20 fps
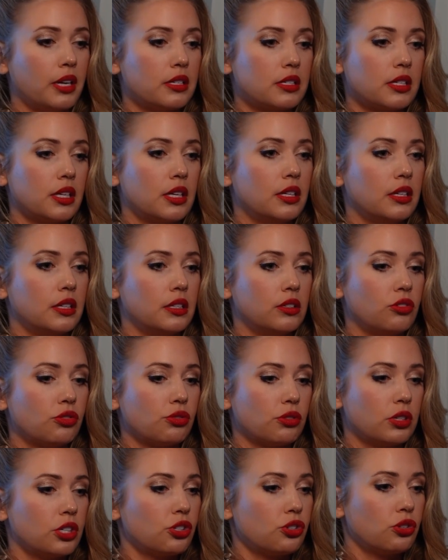
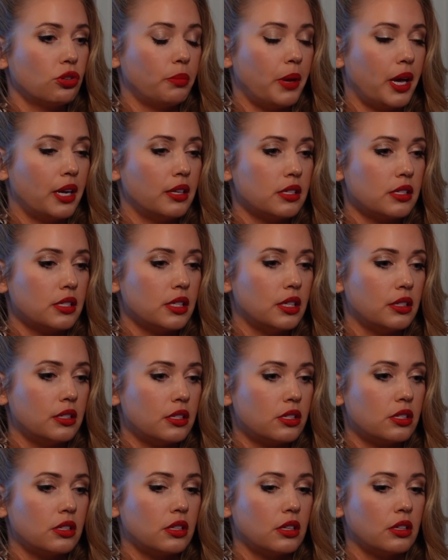medicine and traditional
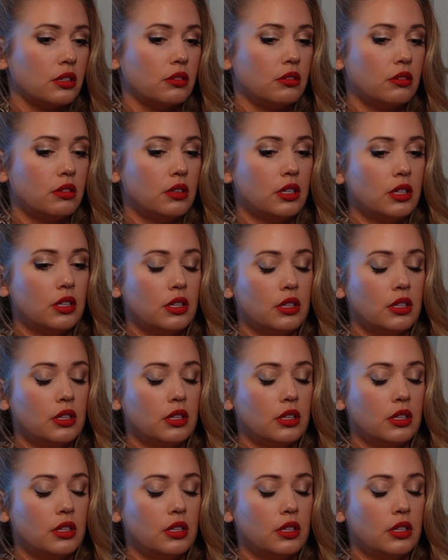medicine to